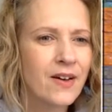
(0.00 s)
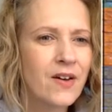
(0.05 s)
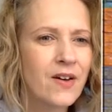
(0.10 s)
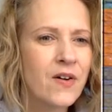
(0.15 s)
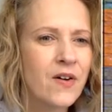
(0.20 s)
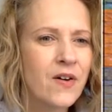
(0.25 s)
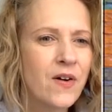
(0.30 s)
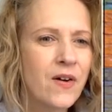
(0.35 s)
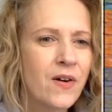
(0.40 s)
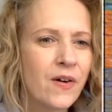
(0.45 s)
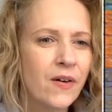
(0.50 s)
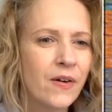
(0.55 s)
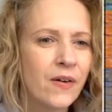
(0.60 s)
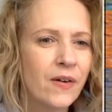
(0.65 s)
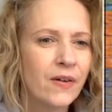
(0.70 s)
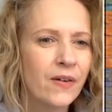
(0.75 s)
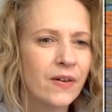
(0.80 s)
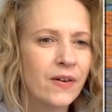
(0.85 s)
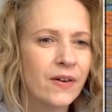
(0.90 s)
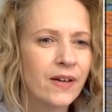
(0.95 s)

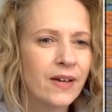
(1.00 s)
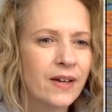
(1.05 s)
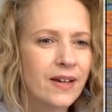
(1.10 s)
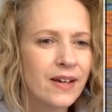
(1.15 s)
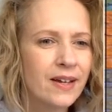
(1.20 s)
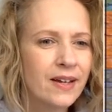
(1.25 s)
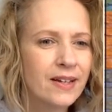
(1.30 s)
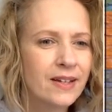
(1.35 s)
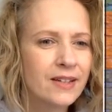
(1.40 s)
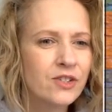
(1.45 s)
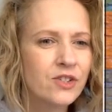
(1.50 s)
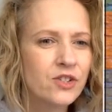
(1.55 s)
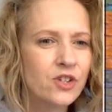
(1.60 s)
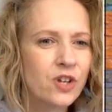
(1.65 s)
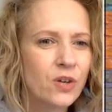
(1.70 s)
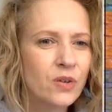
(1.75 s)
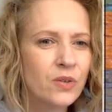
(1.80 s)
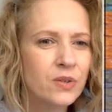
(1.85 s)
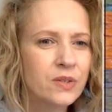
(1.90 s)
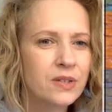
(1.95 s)
Oh. and
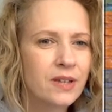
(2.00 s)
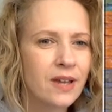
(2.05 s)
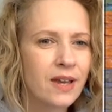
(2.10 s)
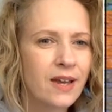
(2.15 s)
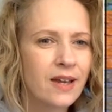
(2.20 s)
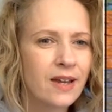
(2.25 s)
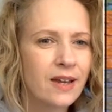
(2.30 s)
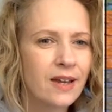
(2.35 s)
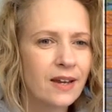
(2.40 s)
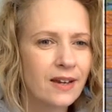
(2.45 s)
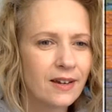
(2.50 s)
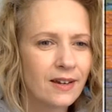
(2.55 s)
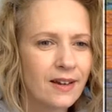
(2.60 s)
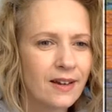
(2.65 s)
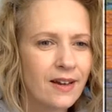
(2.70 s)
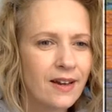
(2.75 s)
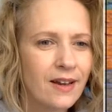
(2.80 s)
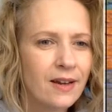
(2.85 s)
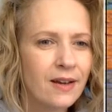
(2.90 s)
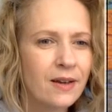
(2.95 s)
Joe saying,
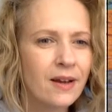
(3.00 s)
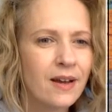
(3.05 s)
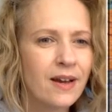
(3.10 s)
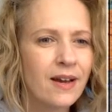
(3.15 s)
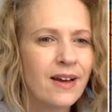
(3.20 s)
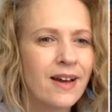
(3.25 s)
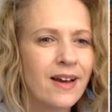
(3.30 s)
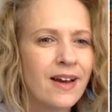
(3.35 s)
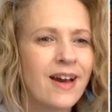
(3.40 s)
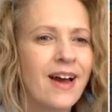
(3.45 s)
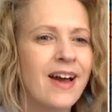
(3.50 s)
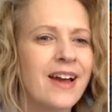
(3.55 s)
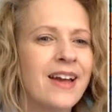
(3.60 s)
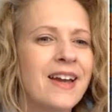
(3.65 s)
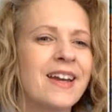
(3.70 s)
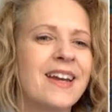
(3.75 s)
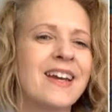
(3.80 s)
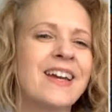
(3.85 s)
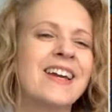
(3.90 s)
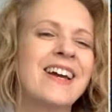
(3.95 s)

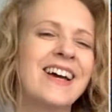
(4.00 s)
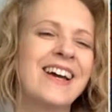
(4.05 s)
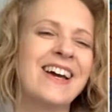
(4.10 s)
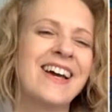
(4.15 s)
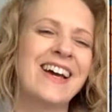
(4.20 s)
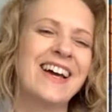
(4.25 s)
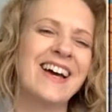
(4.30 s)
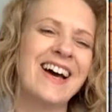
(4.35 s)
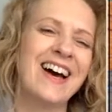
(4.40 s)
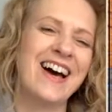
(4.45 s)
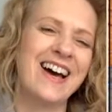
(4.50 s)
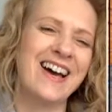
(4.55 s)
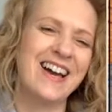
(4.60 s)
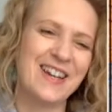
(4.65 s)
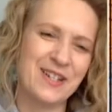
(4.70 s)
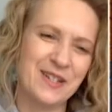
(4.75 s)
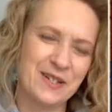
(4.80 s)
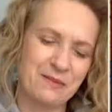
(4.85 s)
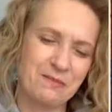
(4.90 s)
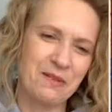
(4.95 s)
Hi,
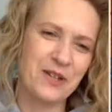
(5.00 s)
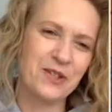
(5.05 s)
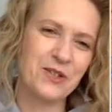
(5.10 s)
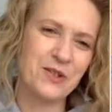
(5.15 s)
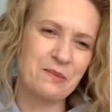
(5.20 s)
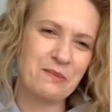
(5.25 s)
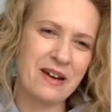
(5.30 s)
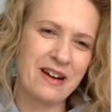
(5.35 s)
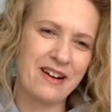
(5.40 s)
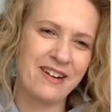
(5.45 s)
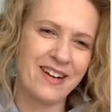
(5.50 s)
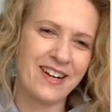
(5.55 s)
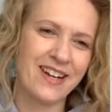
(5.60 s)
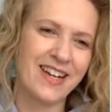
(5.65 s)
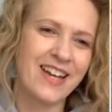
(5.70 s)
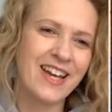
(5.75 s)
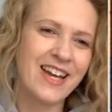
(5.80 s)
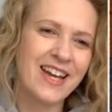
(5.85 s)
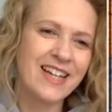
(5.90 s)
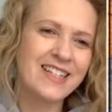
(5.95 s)
hi, Mother
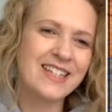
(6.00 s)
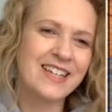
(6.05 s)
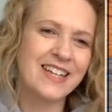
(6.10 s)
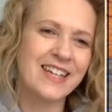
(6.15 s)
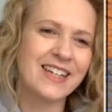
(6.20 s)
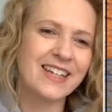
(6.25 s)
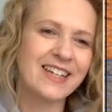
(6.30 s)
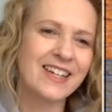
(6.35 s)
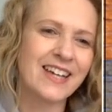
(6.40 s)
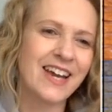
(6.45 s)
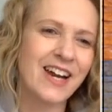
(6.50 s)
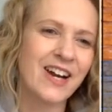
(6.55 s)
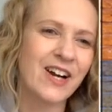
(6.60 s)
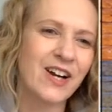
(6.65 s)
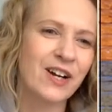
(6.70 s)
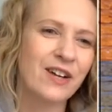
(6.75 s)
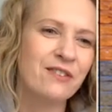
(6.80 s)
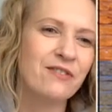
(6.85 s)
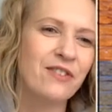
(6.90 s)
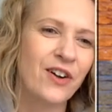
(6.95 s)
Mary, taking
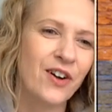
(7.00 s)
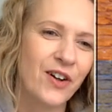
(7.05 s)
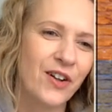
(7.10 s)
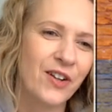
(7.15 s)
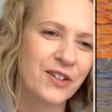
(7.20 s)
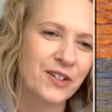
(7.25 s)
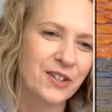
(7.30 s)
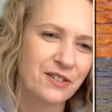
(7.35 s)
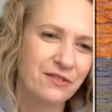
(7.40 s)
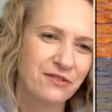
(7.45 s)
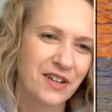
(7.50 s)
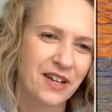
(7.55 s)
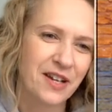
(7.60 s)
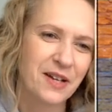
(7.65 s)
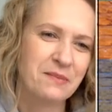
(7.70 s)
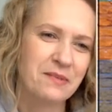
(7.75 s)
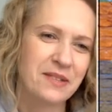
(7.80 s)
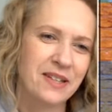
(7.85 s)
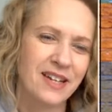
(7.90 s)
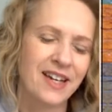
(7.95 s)
care of all her
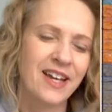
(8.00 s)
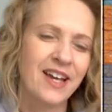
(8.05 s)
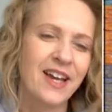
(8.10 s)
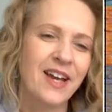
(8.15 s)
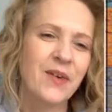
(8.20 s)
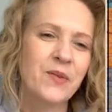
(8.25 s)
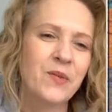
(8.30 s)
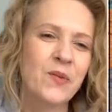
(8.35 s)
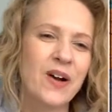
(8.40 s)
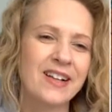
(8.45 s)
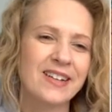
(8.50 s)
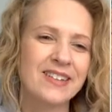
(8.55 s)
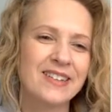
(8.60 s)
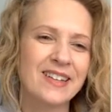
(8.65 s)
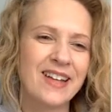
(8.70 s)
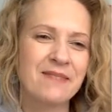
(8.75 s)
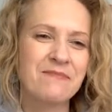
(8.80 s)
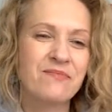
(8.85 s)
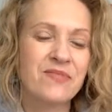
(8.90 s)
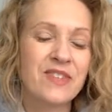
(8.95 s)
family. Well,
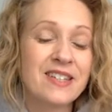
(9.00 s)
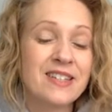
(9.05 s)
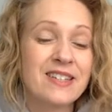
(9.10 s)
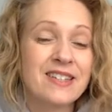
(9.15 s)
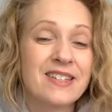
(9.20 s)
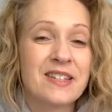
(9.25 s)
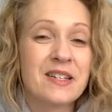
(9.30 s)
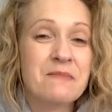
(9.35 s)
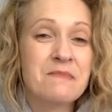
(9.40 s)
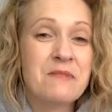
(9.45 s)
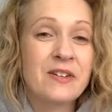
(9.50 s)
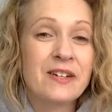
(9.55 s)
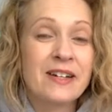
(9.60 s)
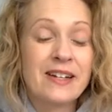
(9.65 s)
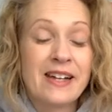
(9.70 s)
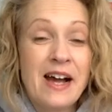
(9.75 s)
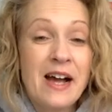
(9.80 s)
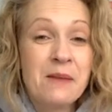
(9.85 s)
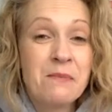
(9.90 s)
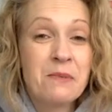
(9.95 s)
I'm, this is a
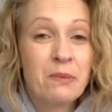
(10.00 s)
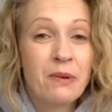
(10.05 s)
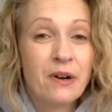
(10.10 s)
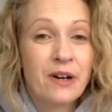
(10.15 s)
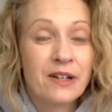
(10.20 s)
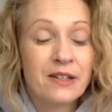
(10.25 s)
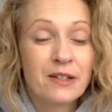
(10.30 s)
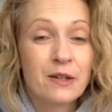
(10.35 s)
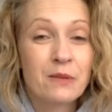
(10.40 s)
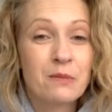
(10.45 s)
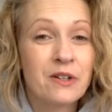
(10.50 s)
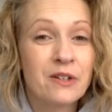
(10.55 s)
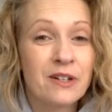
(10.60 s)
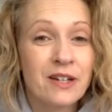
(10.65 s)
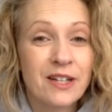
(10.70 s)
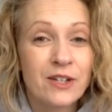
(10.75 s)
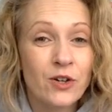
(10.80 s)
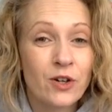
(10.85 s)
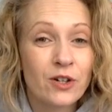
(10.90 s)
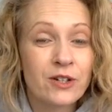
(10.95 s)
community. I'm a part of the community.
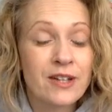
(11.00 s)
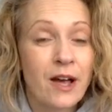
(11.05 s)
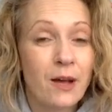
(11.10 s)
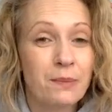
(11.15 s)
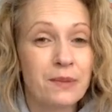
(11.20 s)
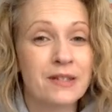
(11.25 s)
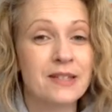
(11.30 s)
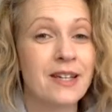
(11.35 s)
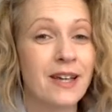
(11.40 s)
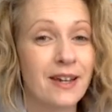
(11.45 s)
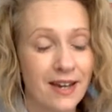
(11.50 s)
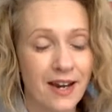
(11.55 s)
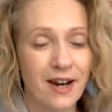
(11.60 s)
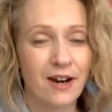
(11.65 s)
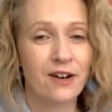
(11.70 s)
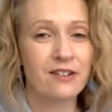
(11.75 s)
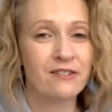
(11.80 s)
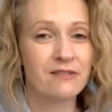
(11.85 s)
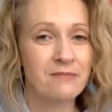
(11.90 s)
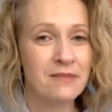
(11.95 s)
You're helping take
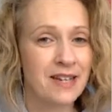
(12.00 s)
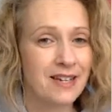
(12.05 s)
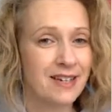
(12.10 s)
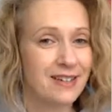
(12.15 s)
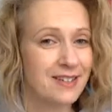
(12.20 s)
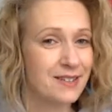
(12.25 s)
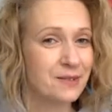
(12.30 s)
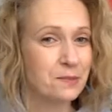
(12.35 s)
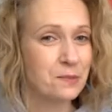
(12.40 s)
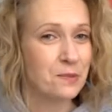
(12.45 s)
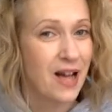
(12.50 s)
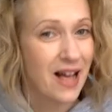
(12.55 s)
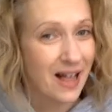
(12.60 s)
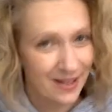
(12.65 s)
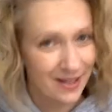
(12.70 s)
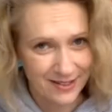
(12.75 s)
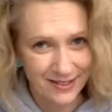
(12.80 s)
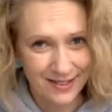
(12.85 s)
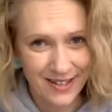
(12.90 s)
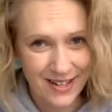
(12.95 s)
care of me as
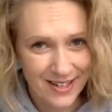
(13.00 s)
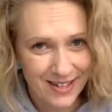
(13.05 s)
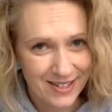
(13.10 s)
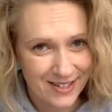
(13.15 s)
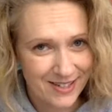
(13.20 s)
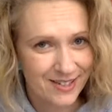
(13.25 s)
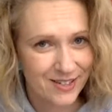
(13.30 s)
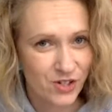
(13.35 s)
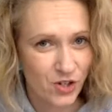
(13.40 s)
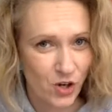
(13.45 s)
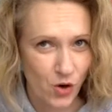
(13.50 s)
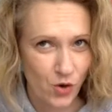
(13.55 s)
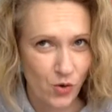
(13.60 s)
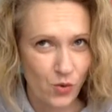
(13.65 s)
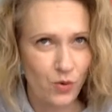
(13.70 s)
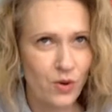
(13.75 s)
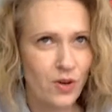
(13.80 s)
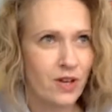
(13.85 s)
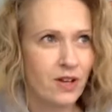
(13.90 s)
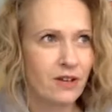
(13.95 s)
well,
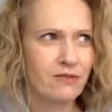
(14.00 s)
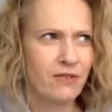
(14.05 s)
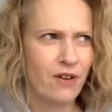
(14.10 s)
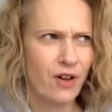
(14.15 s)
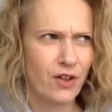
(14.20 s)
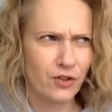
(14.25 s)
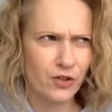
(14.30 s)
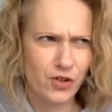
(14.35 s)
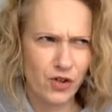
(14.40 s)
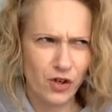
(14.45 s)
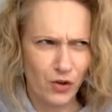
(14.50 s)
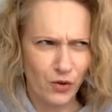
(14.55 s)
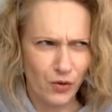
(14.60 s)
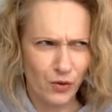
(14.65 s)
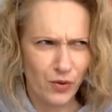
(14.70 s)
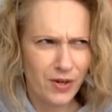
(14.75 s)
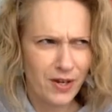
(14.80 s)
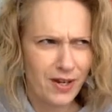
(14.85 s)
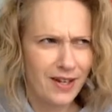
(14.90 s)
Joe, Father Joe.